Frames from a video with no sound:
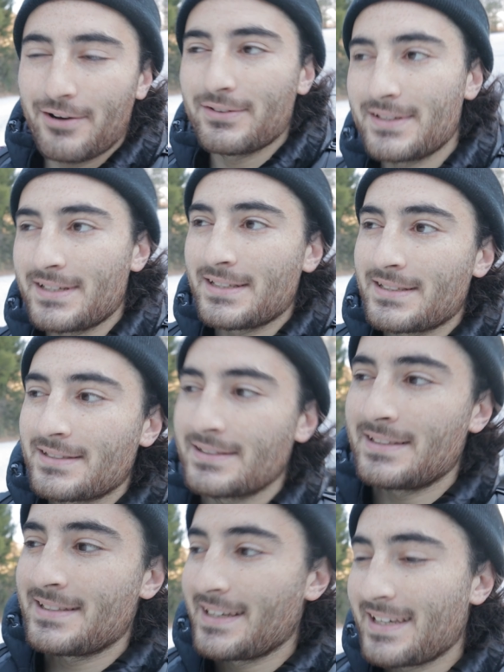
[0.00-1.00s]
now is
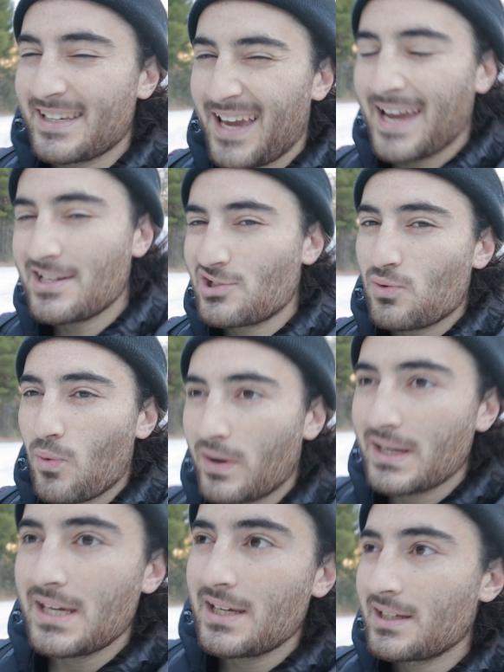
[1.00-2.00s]
it's like
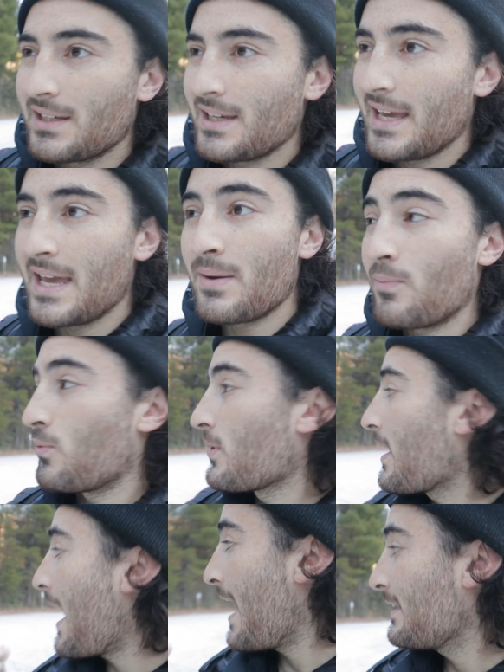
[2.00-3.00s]
8.20 and
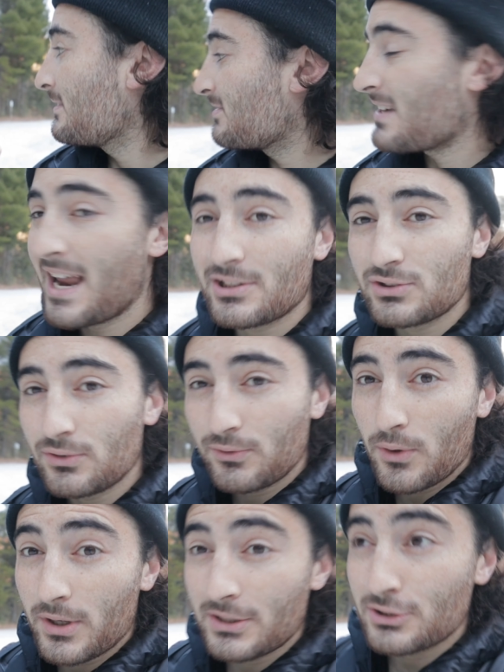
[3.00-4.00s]
we're at the National
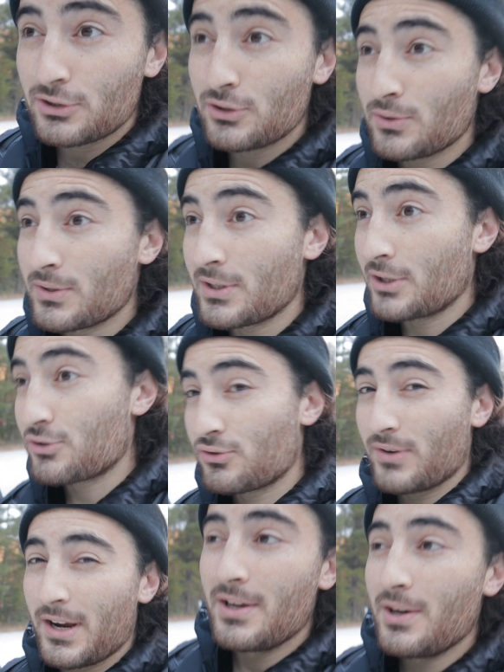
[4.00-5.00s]
Forest doing a
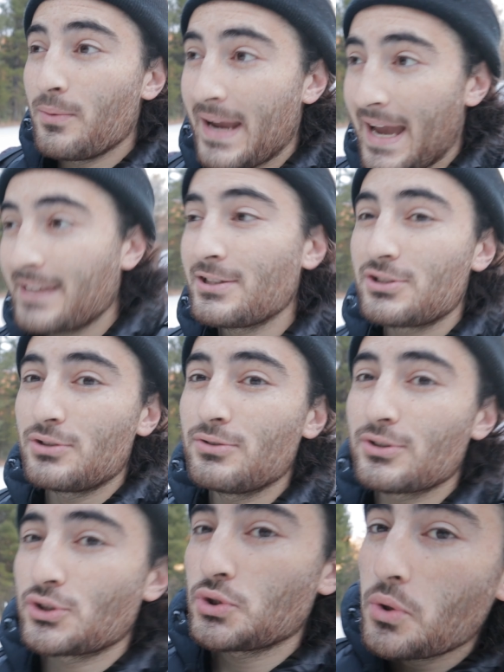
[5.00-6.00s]
trail. We had to choose
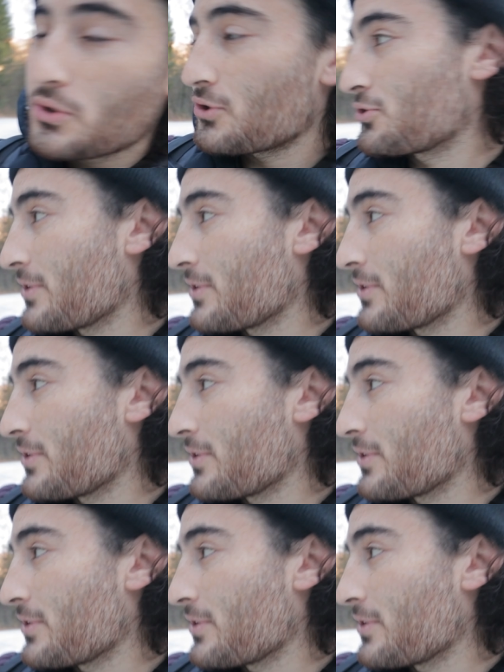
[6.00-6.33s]
a shorter